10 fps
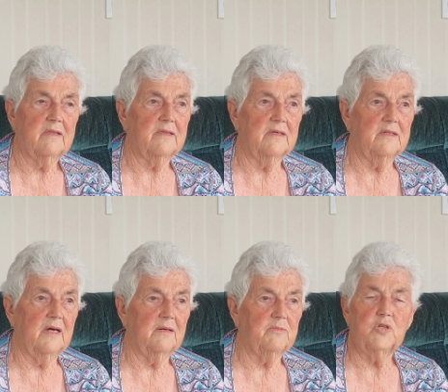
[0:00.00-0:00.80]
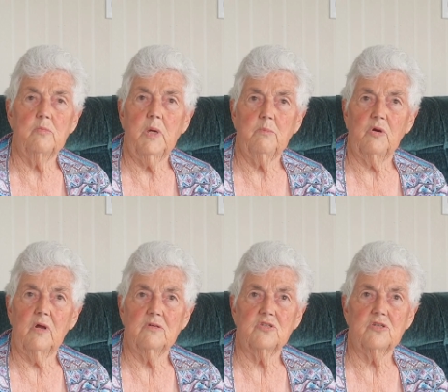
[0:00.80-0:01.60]
The um, Do you remember
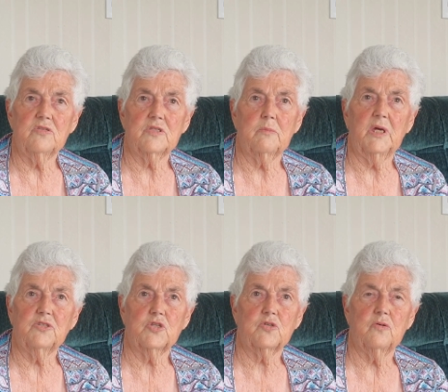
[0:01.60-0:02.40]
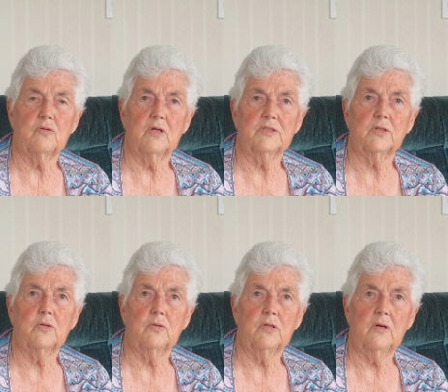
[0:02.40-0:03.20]
roaches? The big store on the
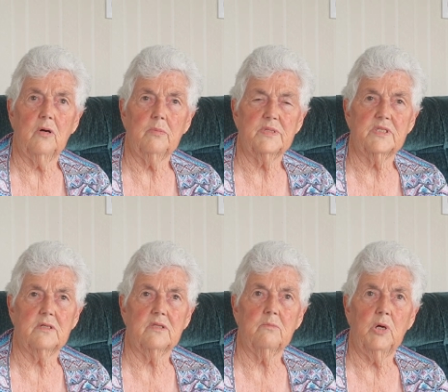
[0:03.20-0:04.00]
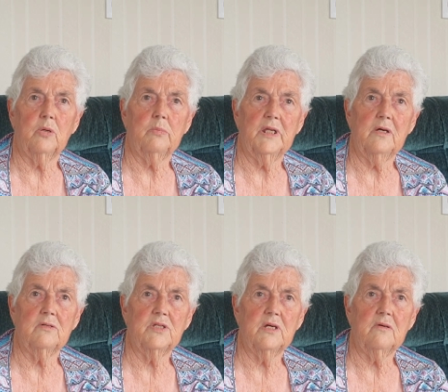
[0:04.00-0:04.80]
corner I, opposite I, the Melbourne
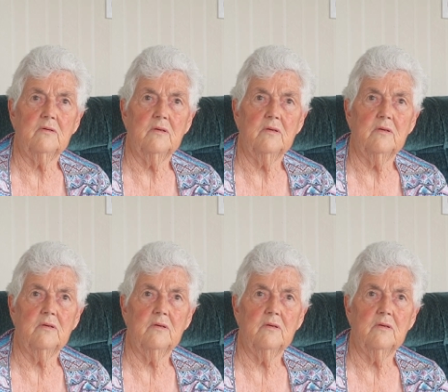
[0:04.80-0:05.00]
Hotel?